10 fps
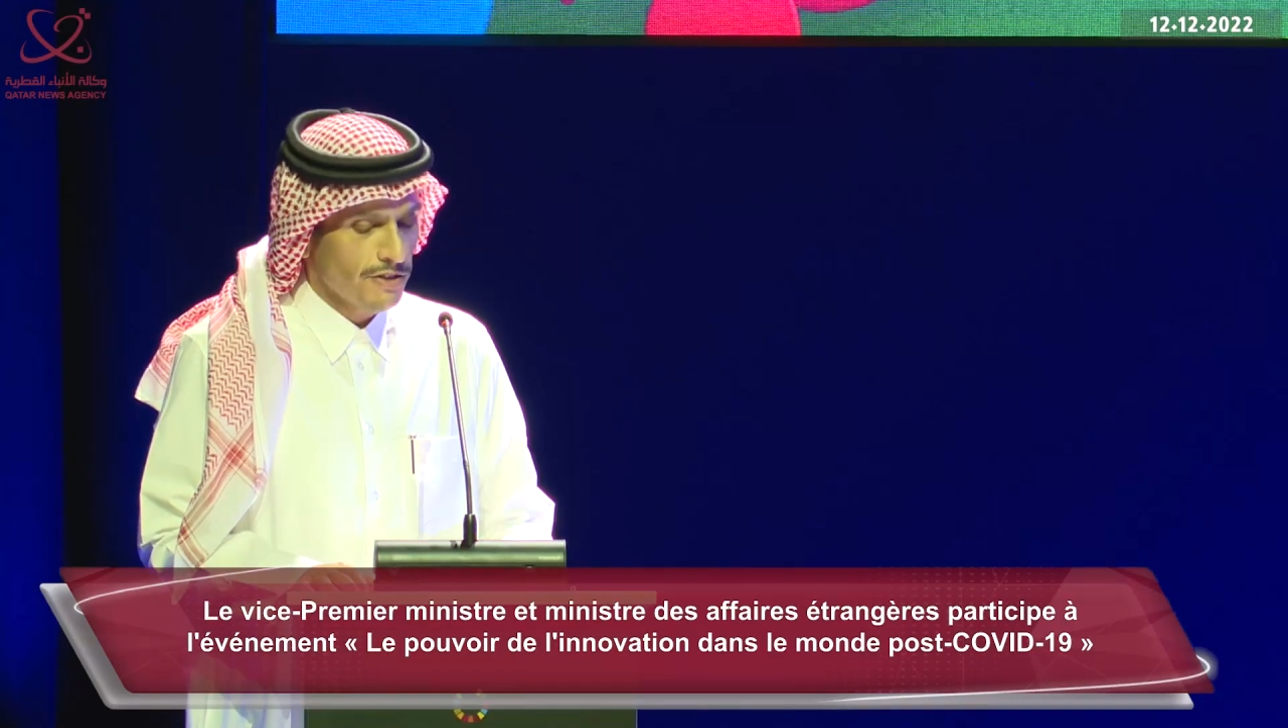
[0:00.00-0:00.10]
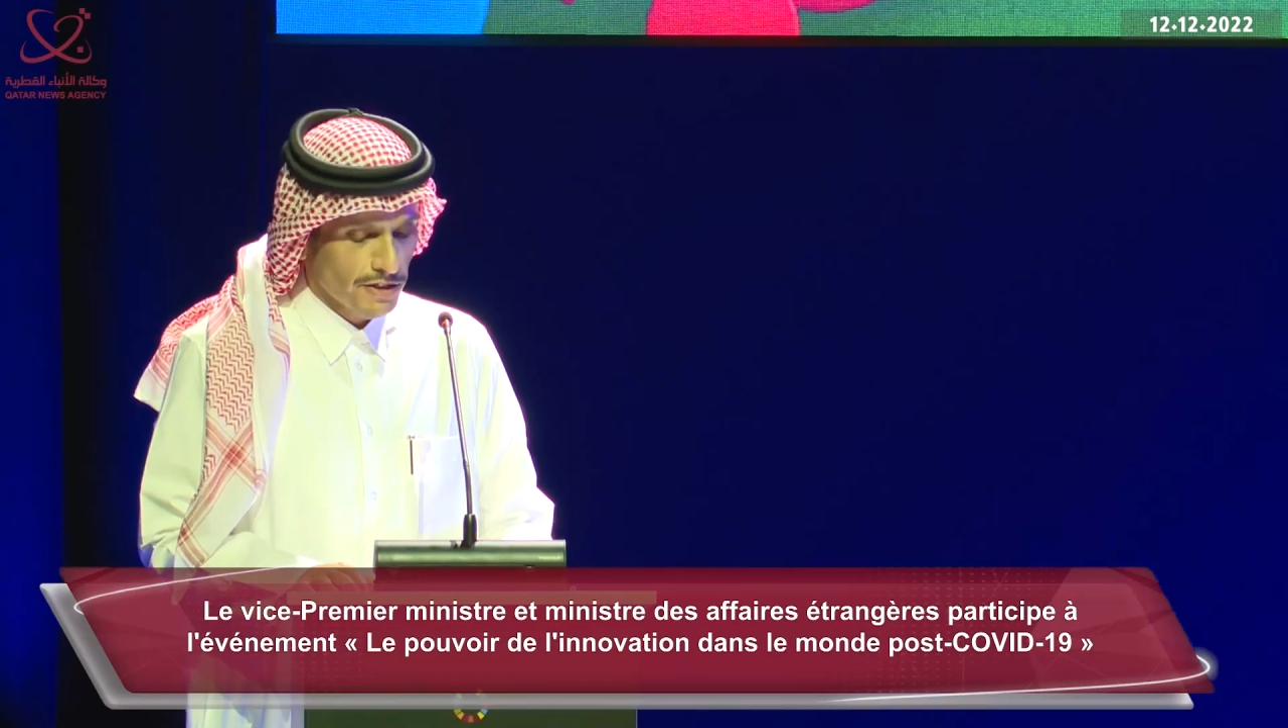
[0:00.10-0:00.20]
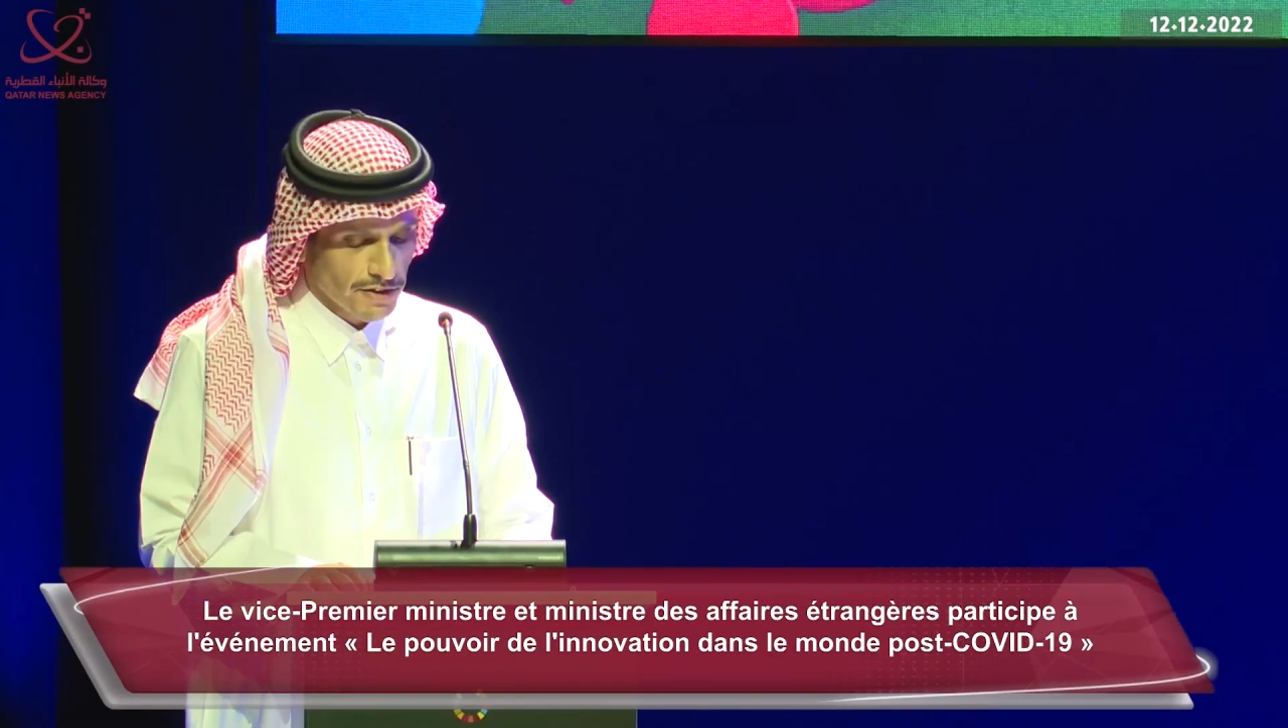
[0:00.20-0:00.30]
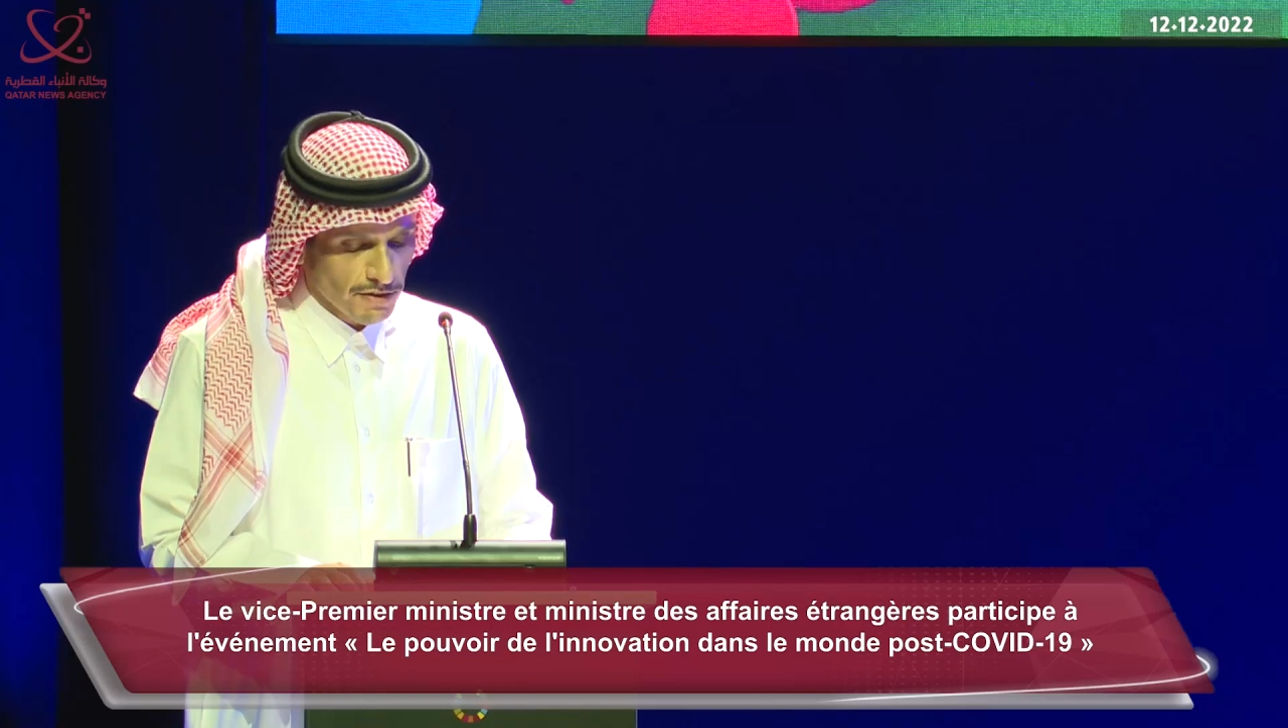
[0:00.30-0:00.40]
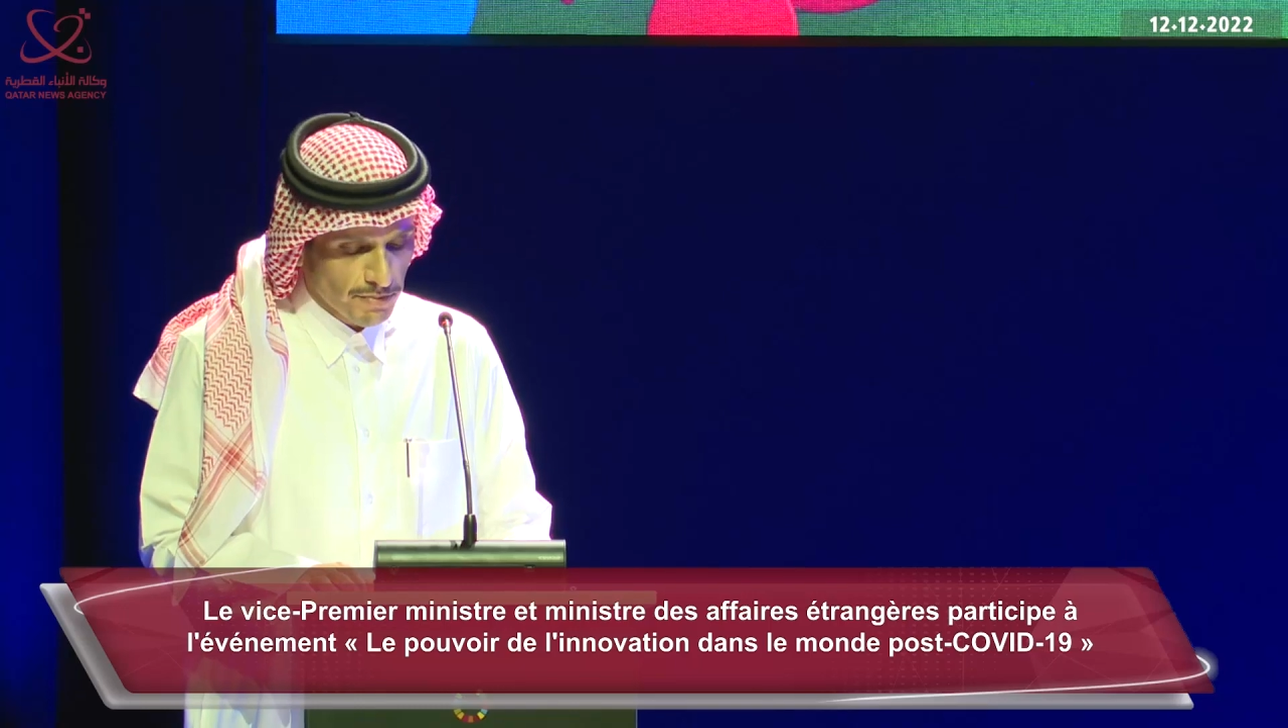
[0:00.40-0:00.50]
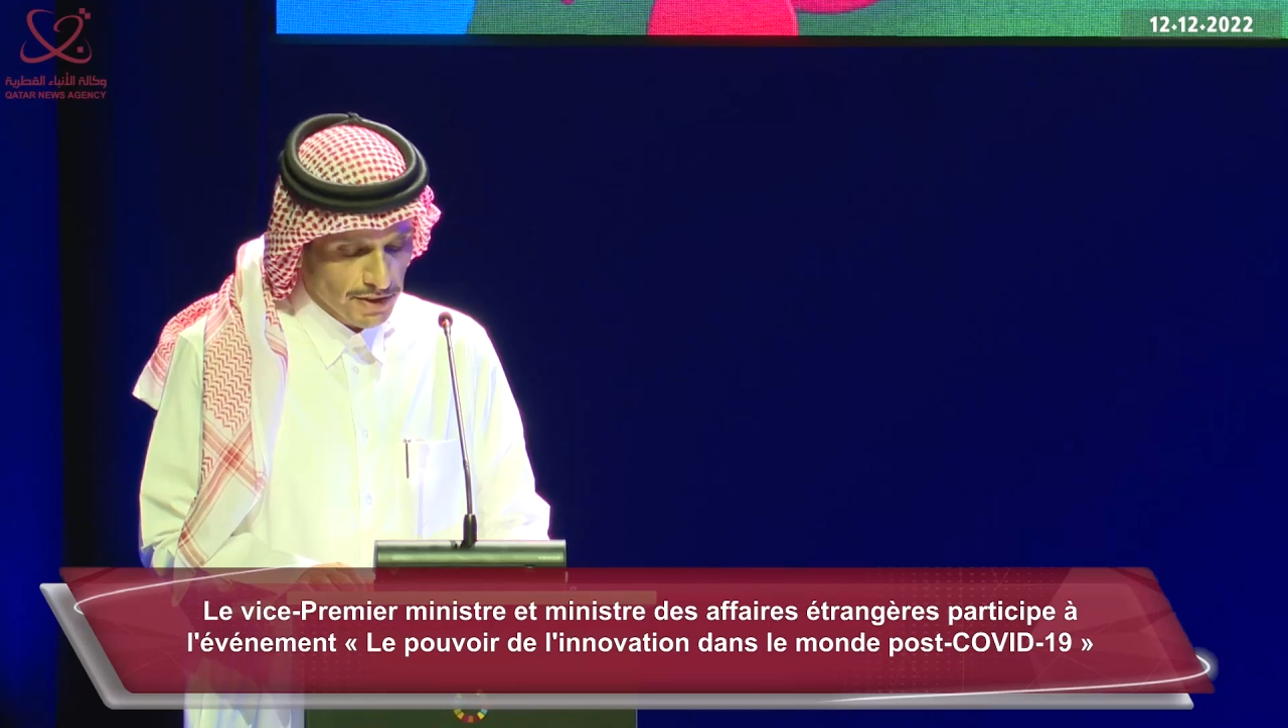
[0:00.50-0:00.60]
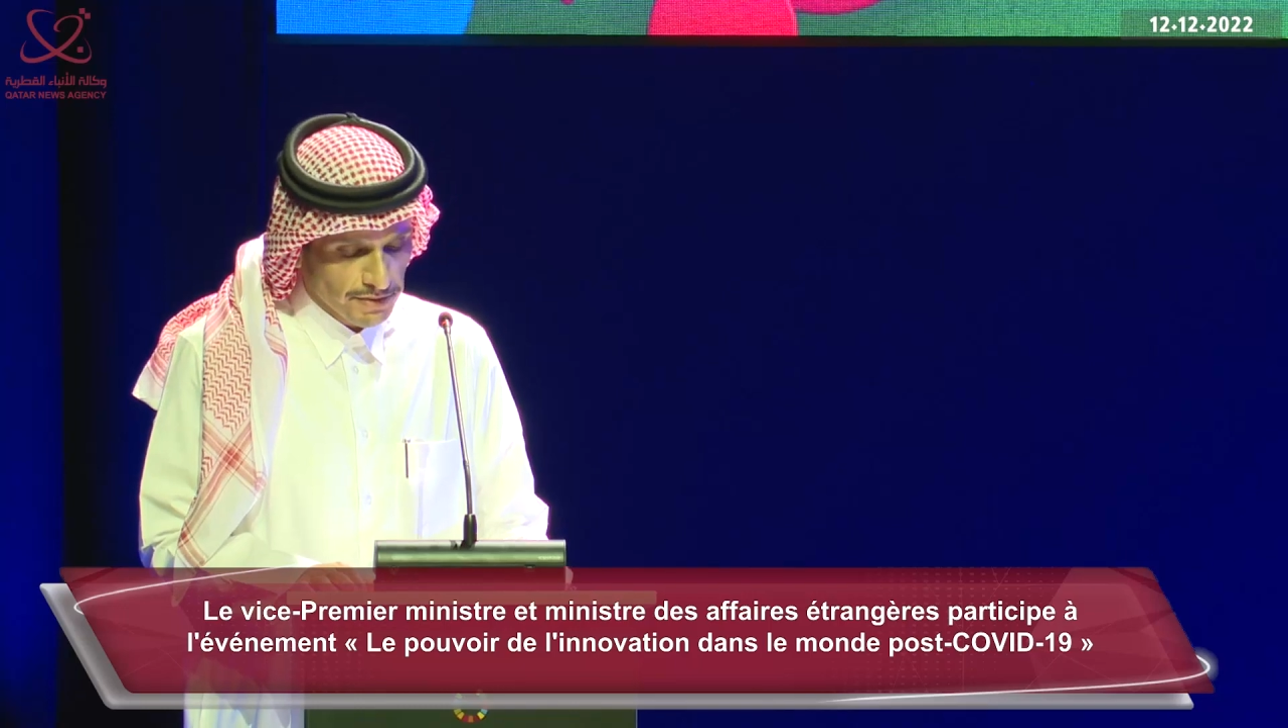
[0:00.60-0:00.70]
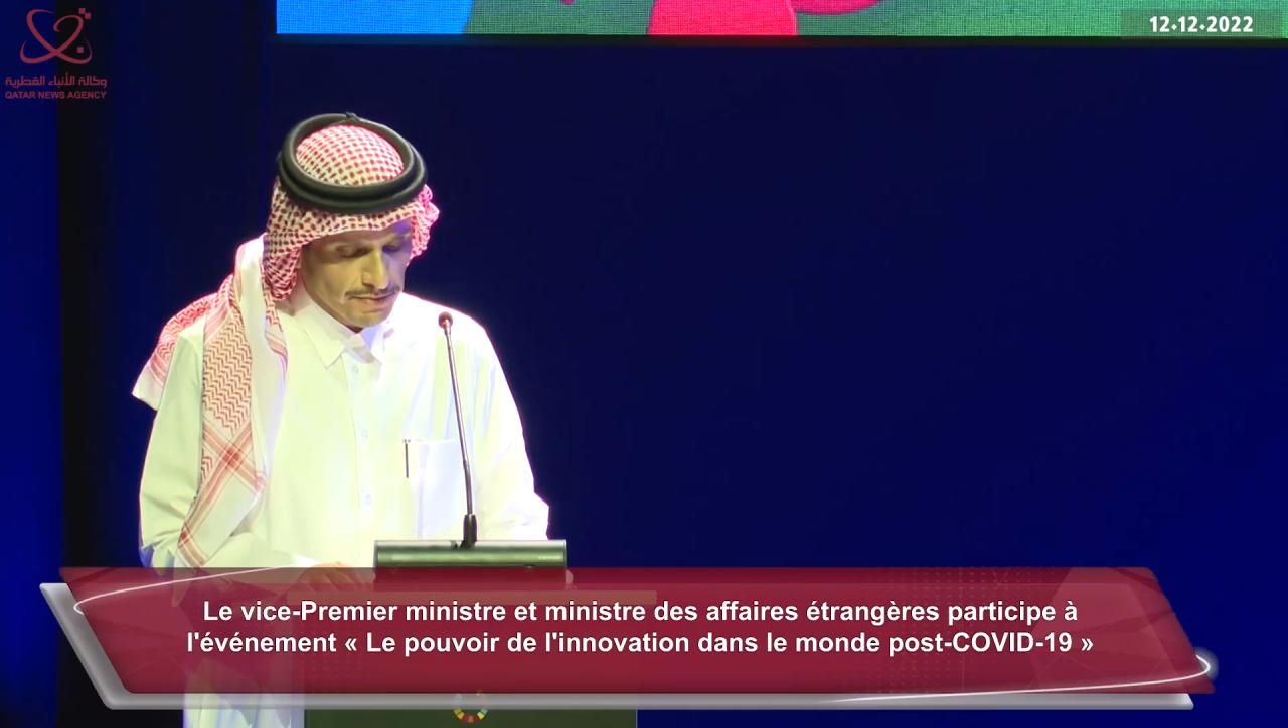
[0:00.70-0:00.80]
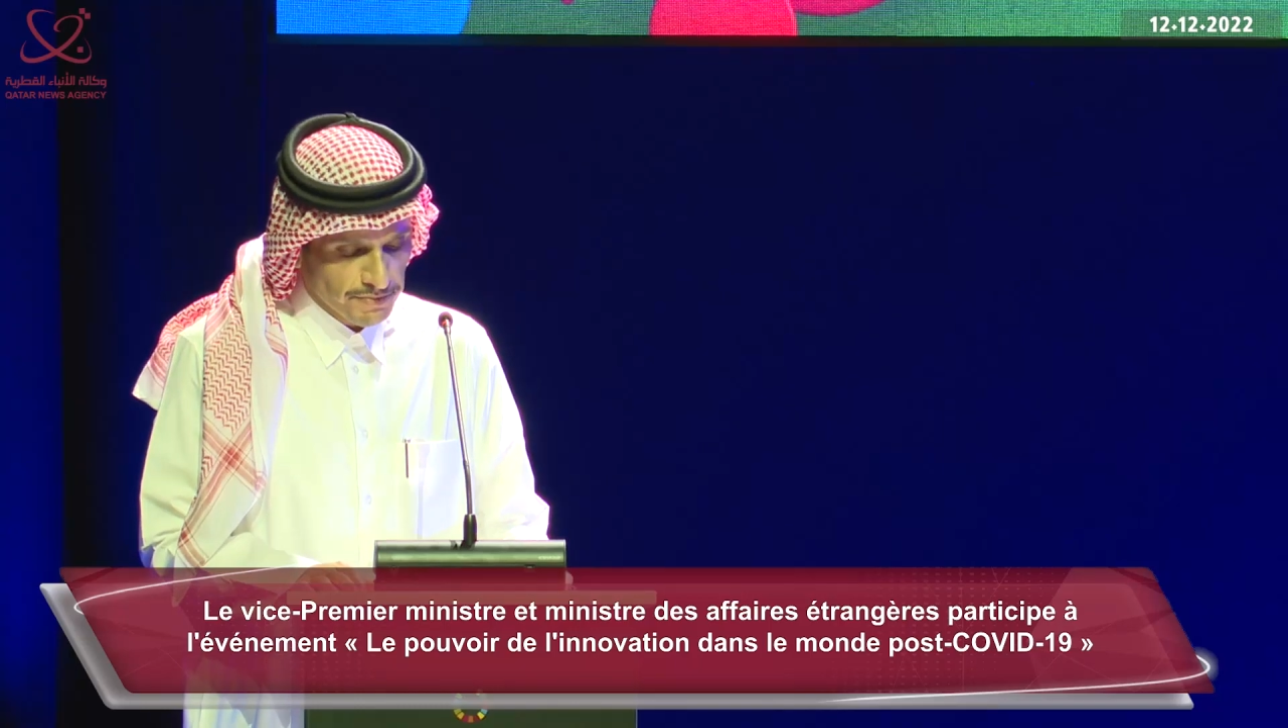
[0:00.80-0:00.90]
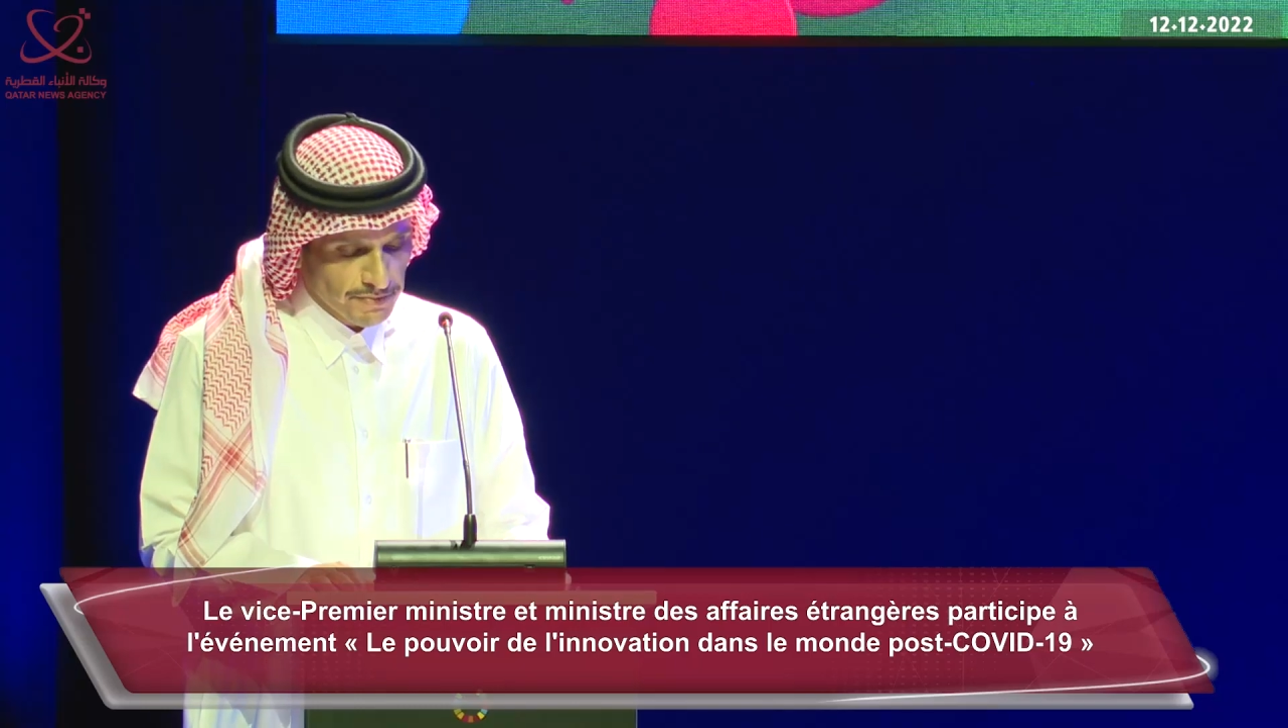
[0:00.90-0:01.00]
gentlemen,